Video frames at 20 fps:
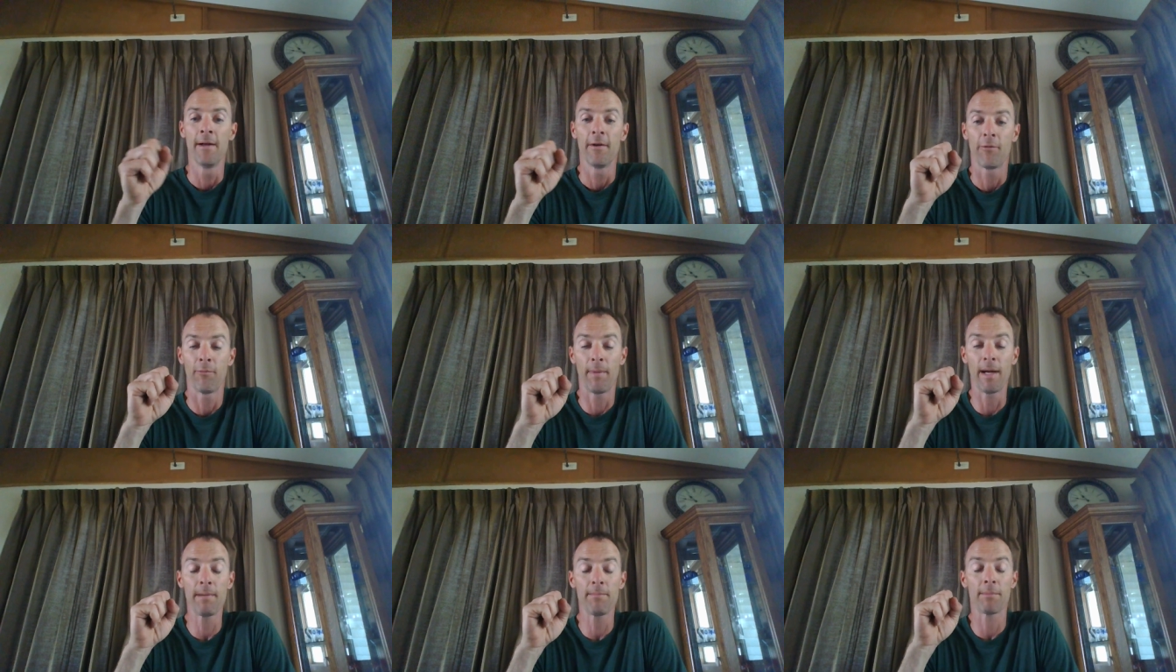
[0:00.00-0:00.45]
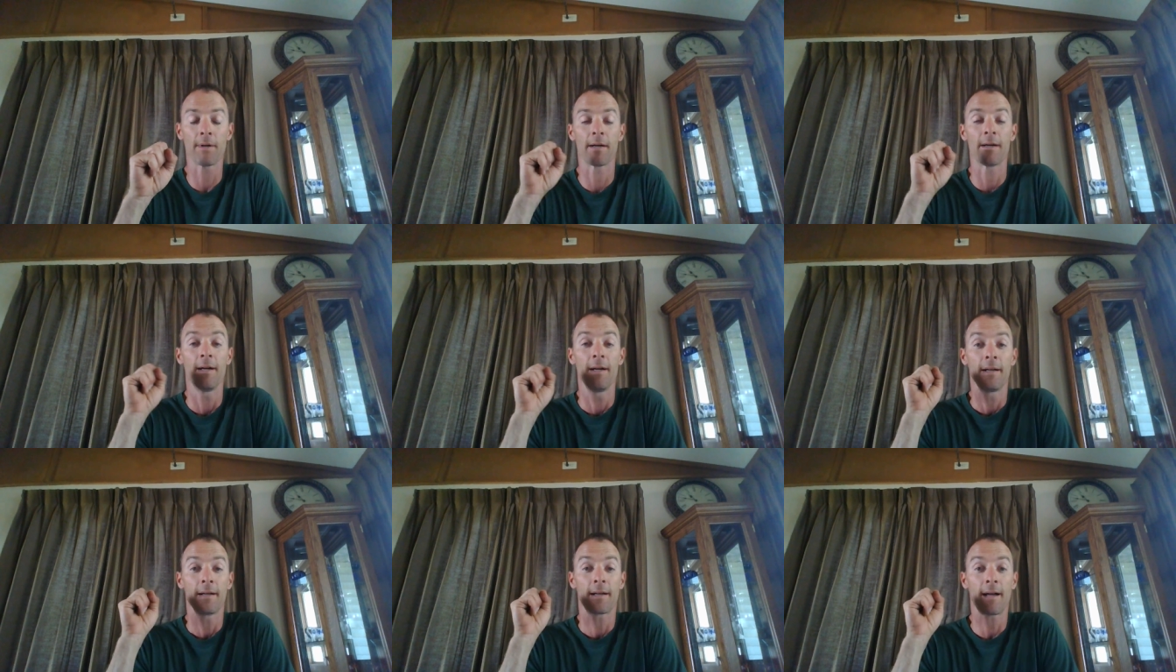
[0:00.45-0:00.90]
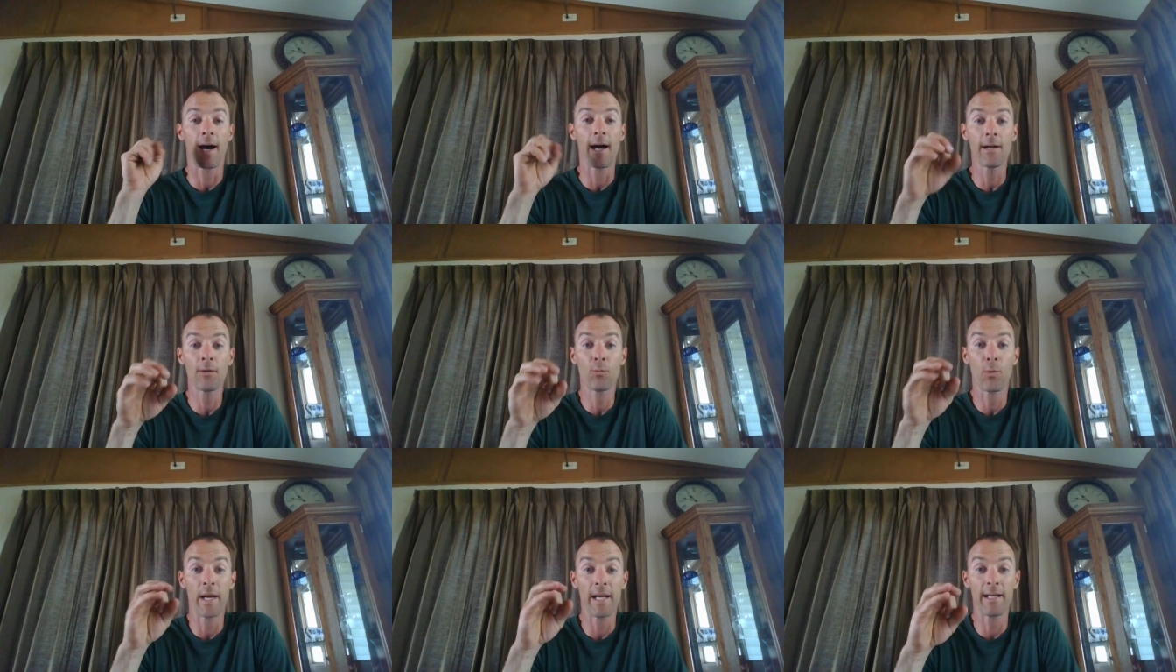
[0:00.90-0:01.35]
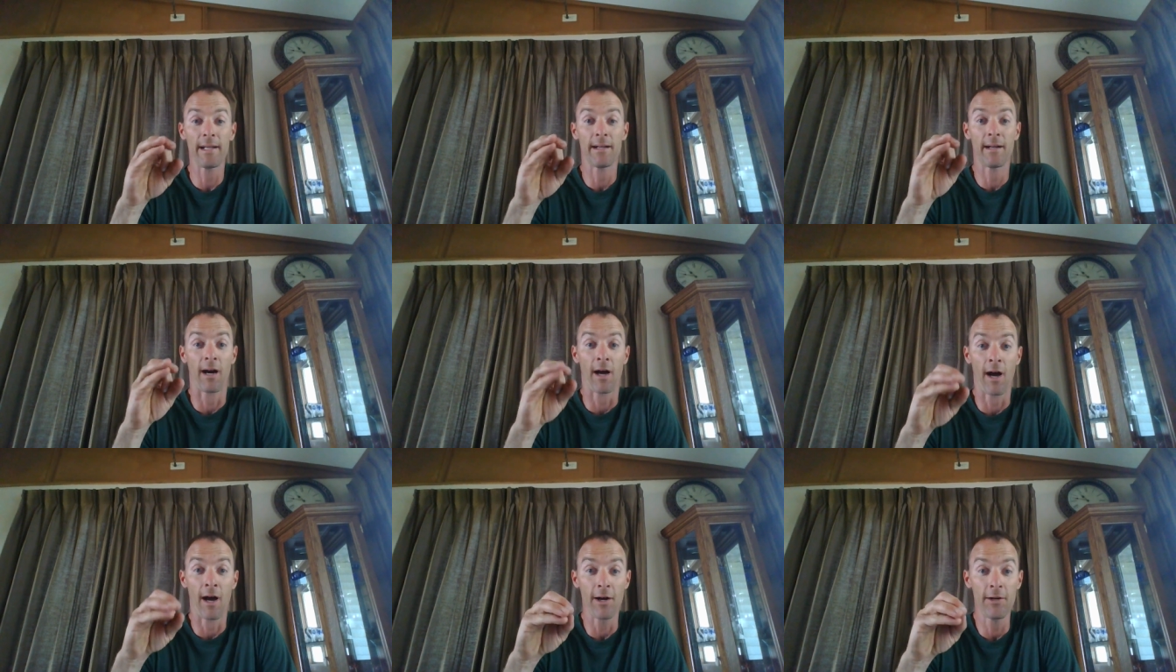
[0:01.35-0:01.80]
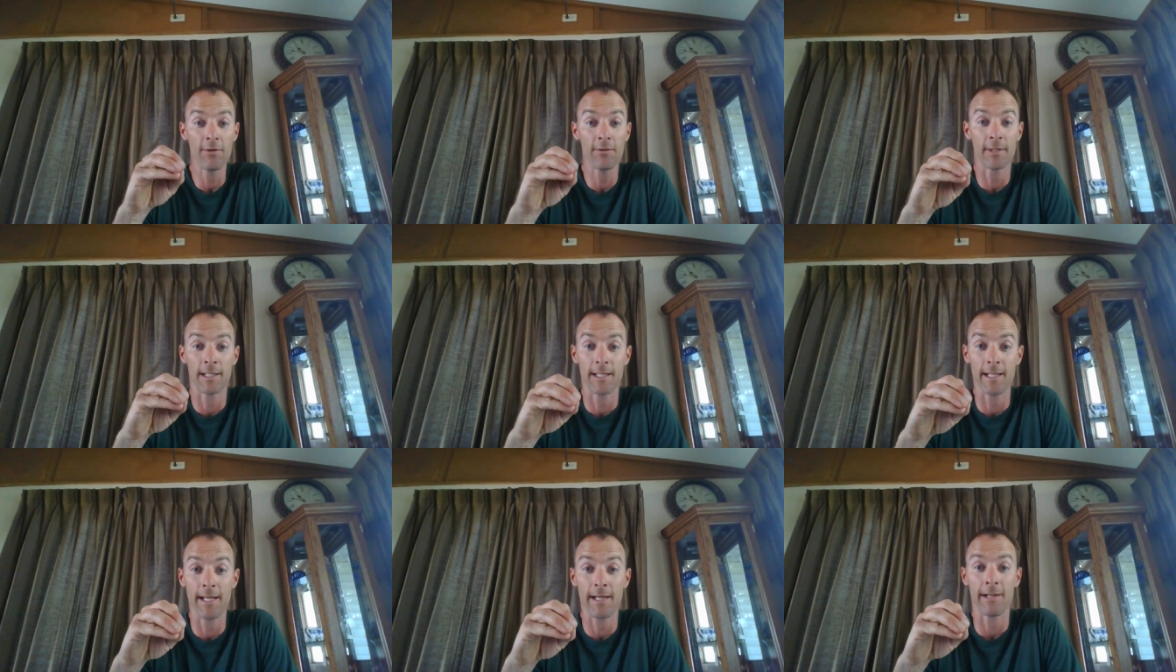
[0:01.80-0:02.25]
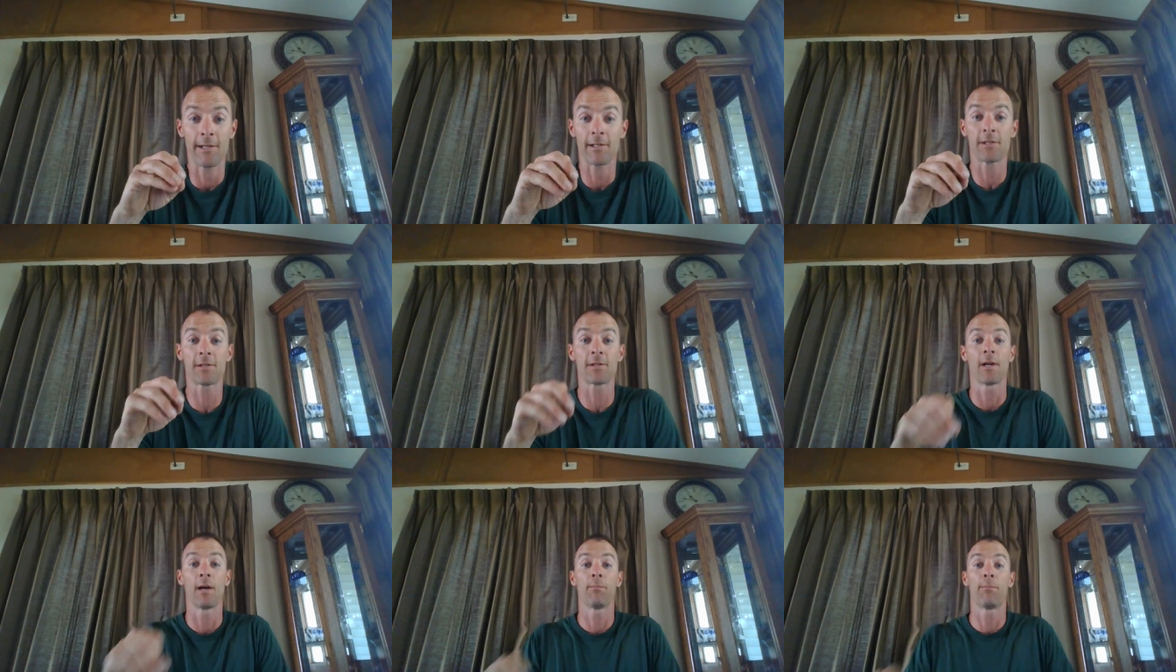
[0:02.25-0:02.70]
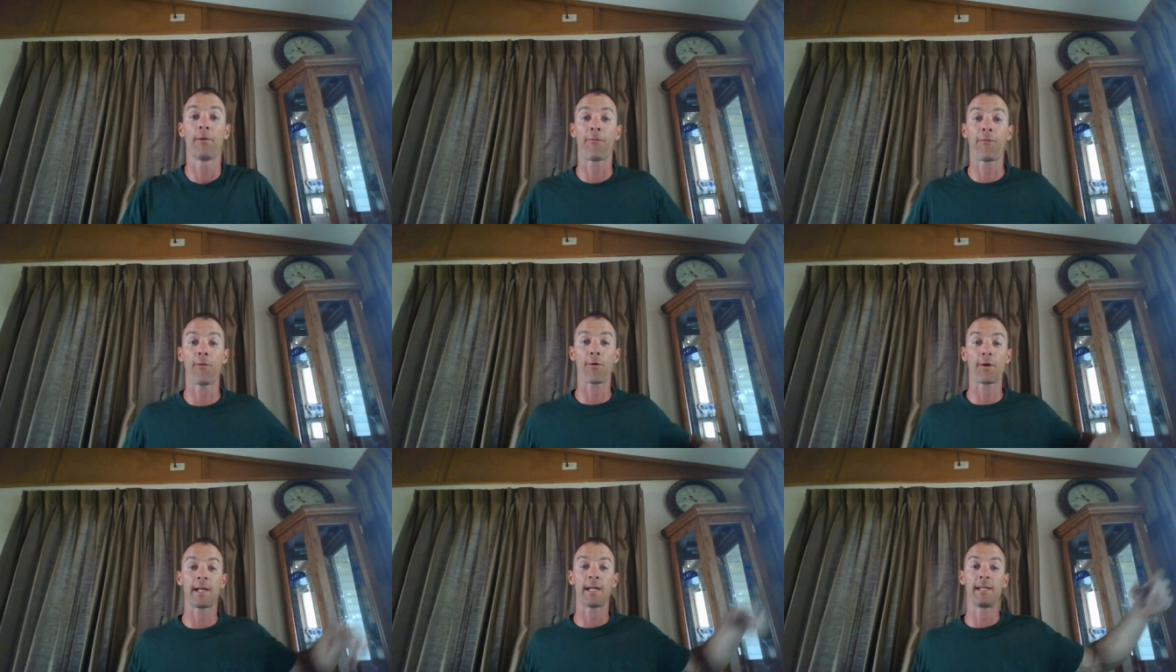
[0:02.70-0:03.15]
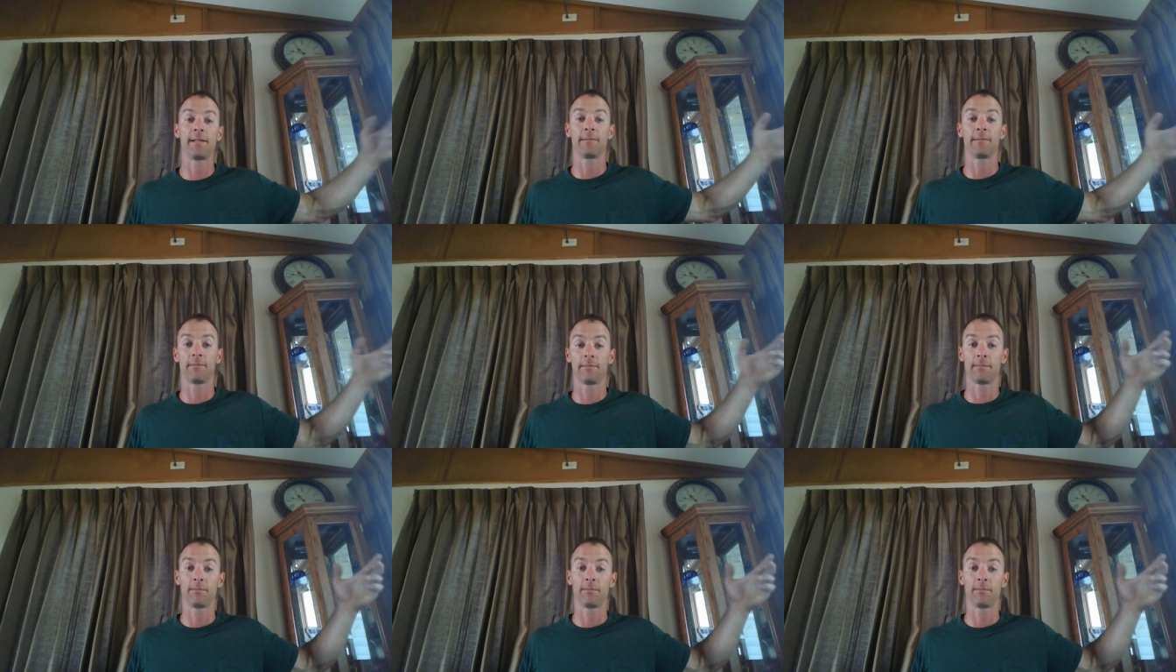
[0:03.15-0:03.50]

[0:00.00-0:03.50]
Remember, God waited a hundred years before he